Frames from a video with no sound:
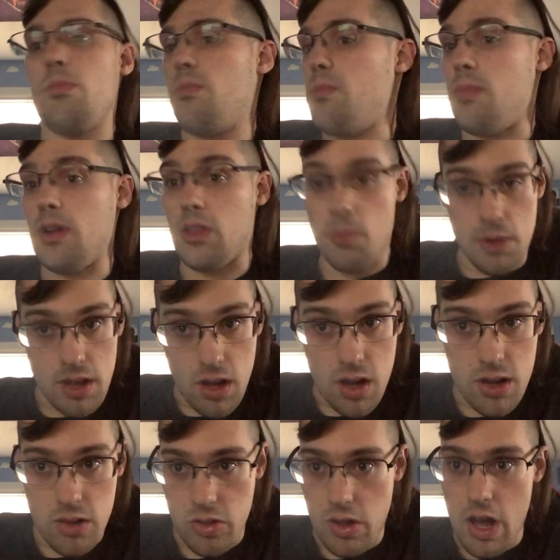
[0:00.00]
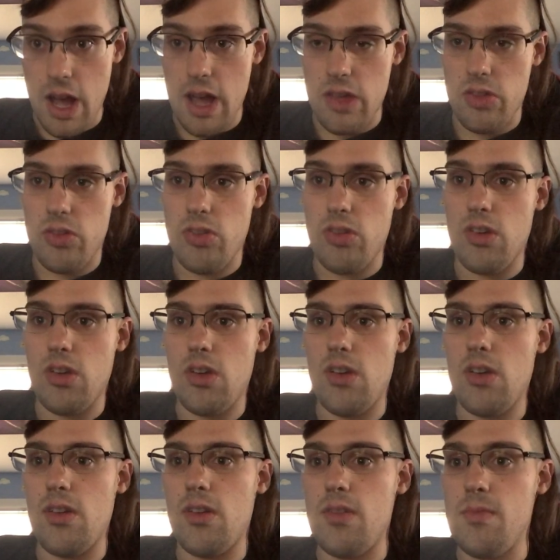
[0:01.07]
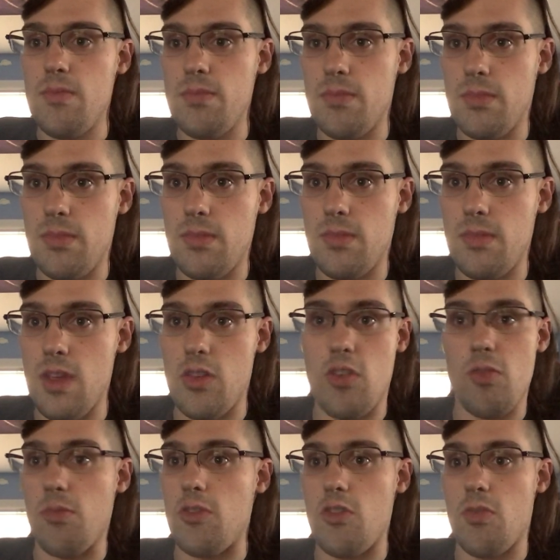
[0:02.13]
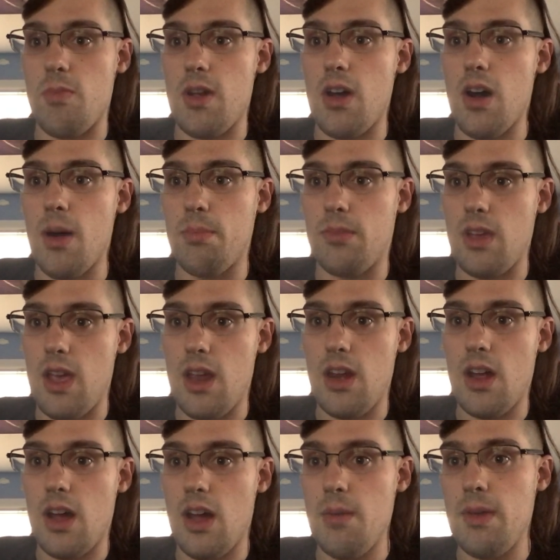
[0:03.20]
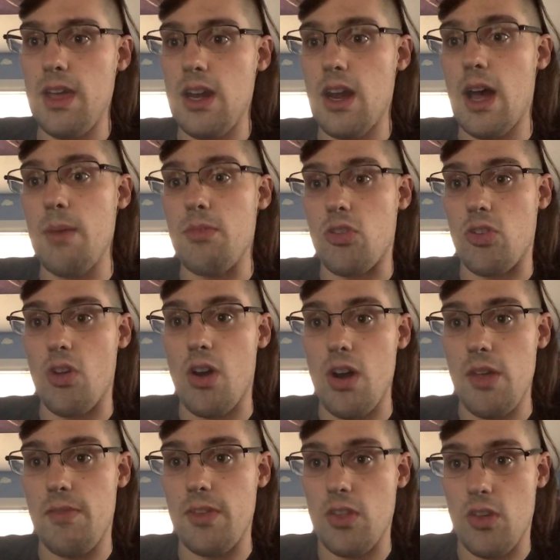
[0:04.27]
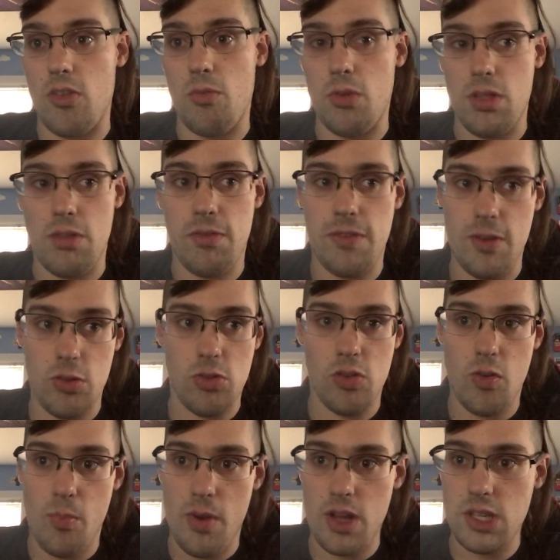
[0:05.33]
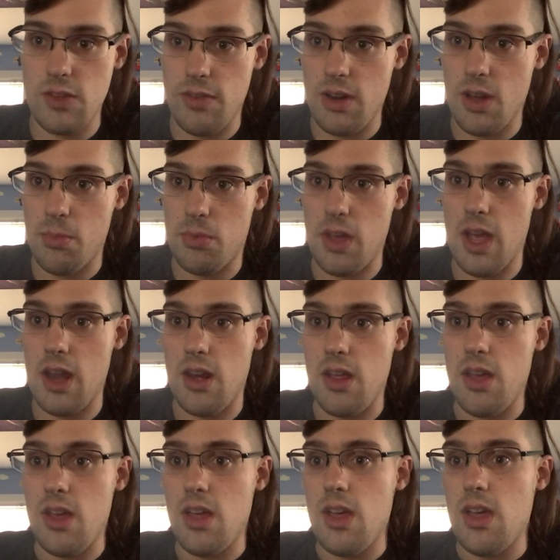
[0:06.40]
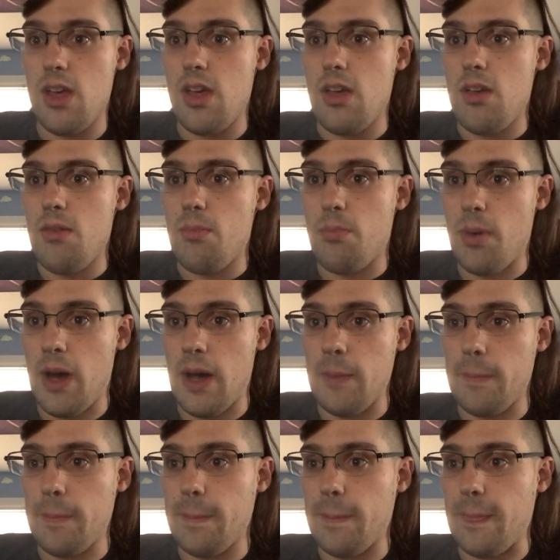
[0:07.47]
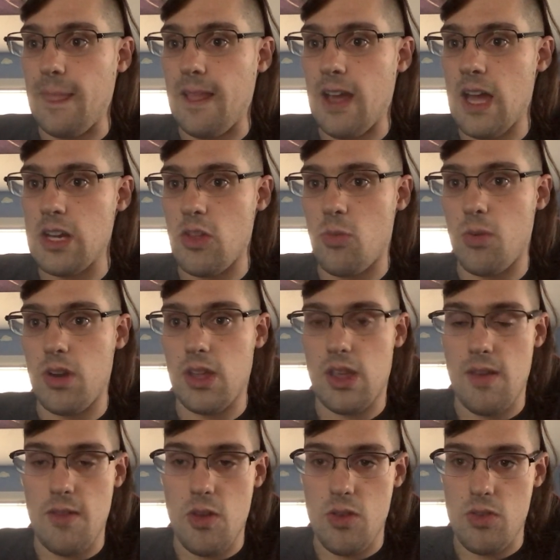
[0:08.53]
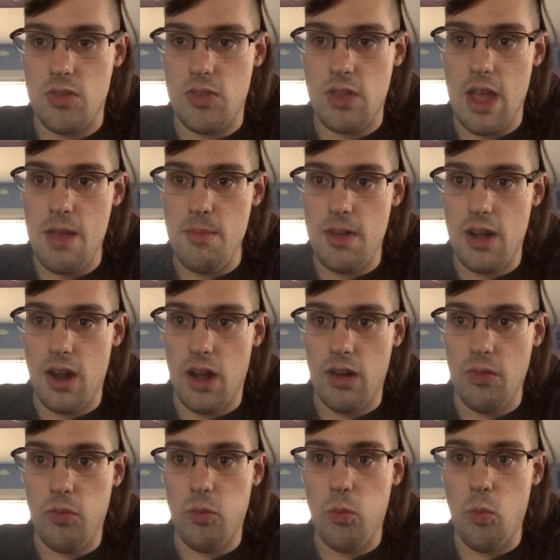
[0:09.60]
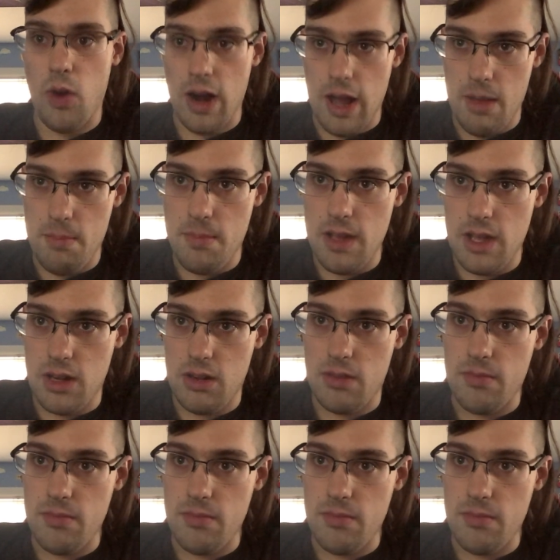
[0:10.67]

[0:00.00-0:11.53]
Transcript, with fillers: but to be honest guys this is just my update I mean I'm sorry if it doesn't really feel so much of an update but I just want to give you a statement of what I've been